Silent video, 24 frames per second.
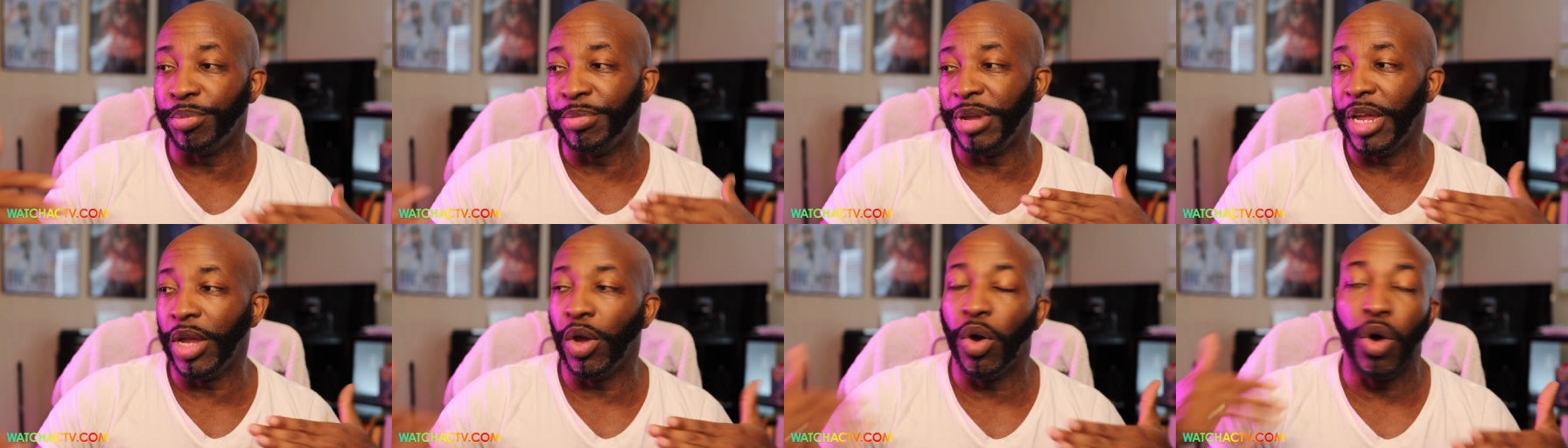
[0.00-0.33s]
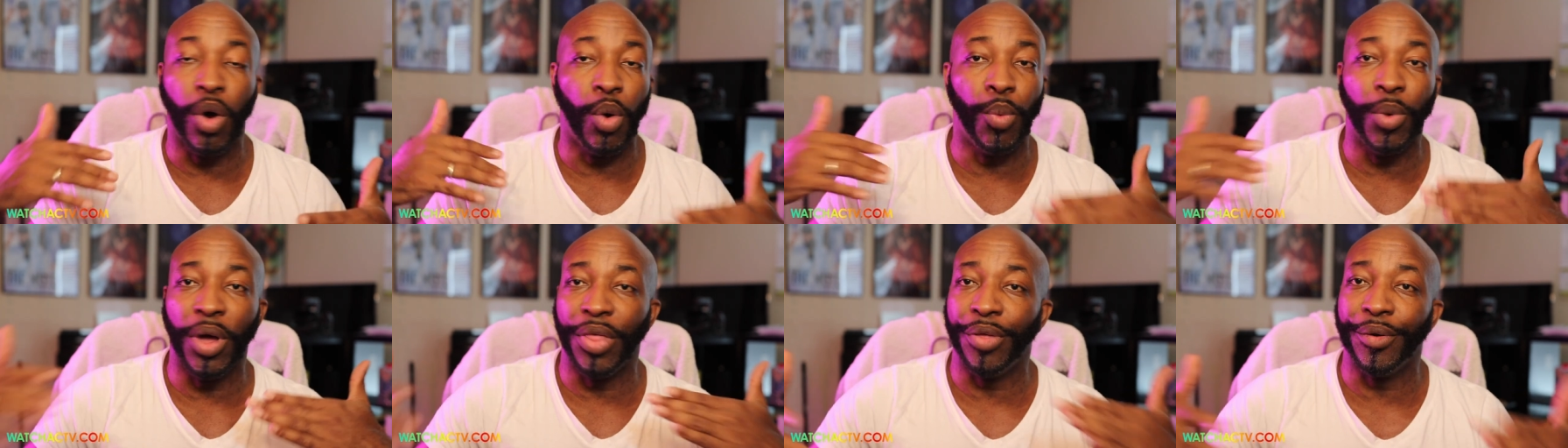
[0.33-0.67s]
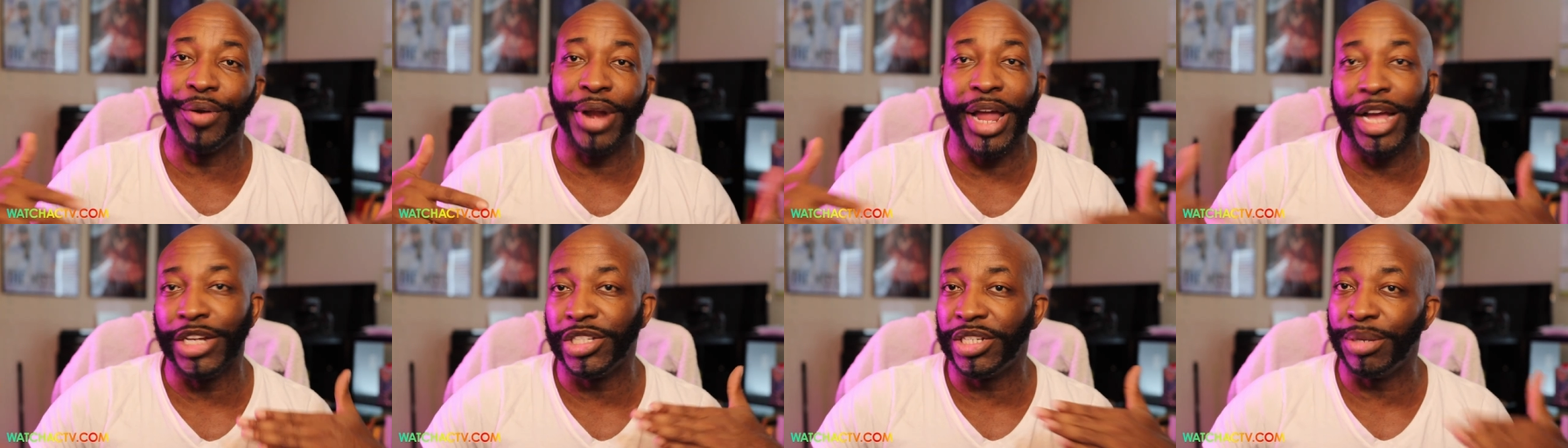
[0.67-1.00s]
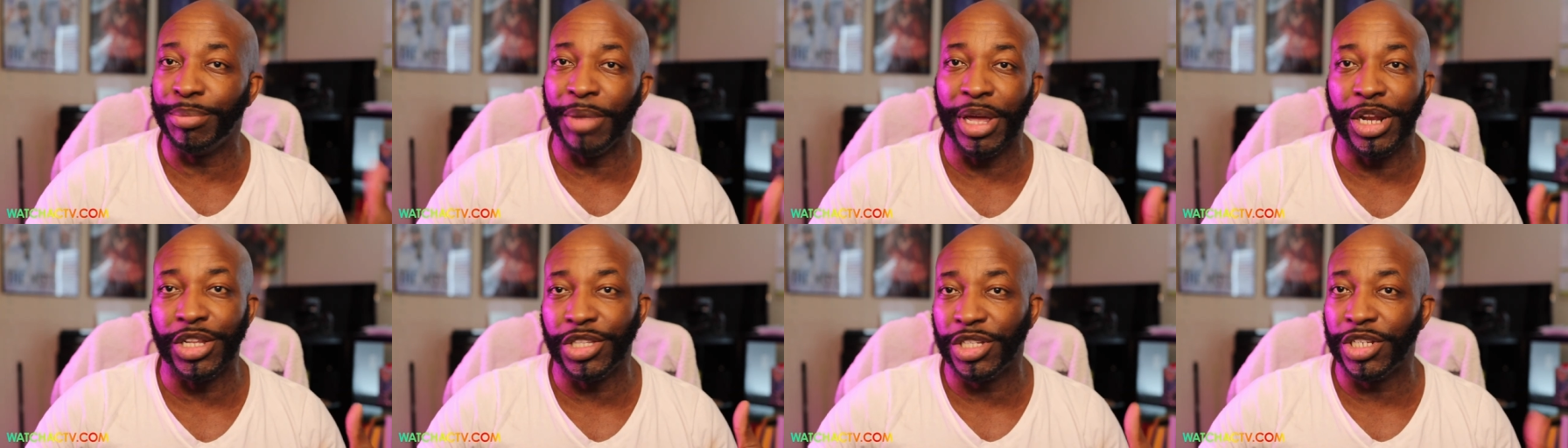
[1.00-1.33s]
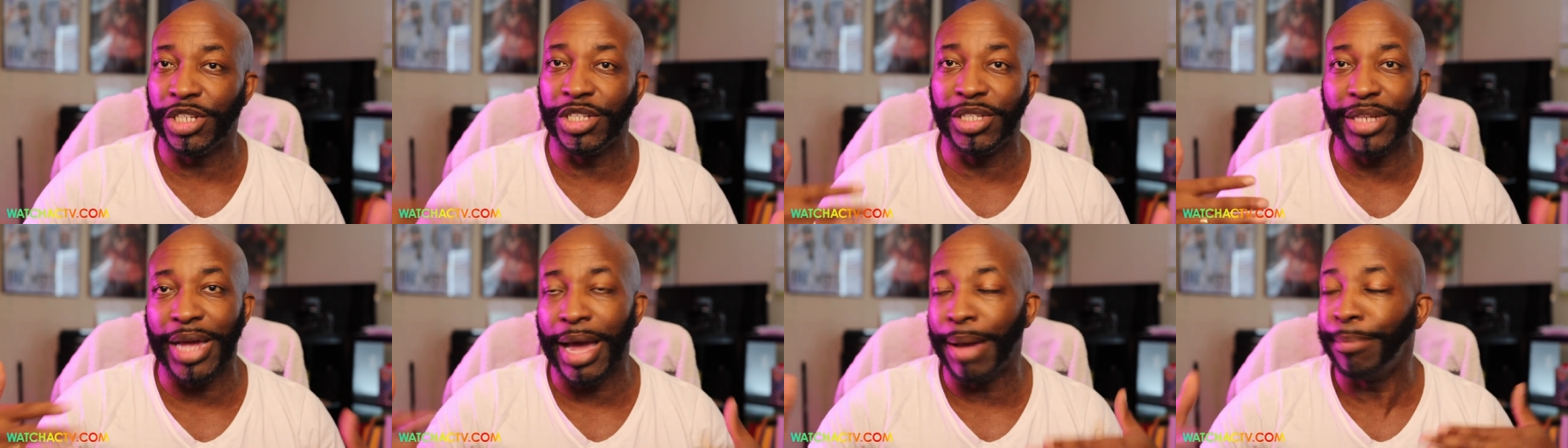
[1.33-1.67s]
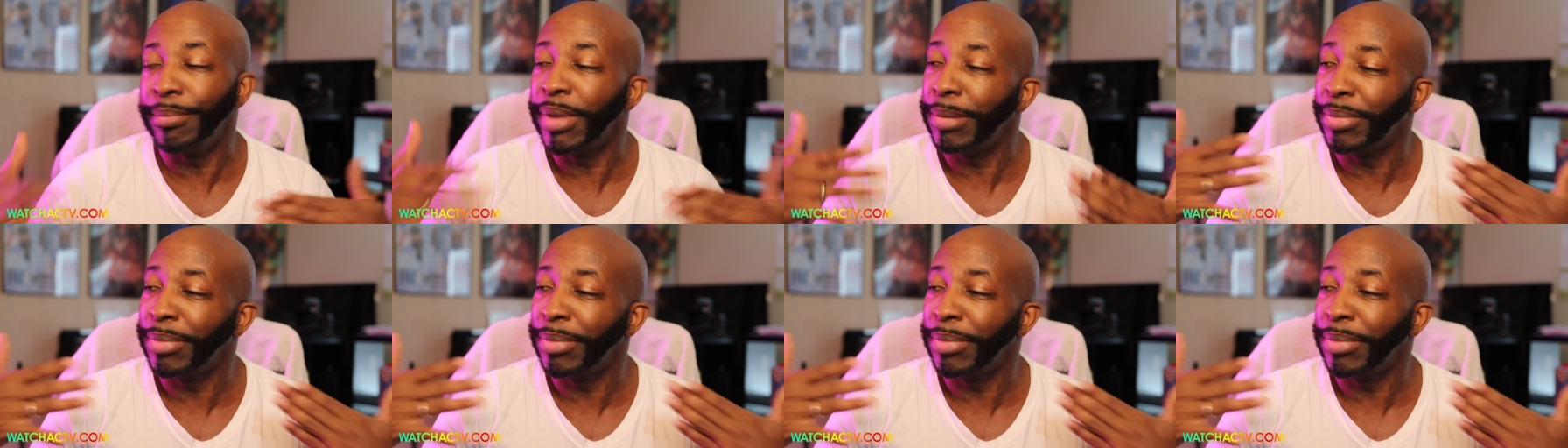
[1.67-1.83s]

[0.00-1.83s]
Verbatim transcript: me on whether or not she made it to the top.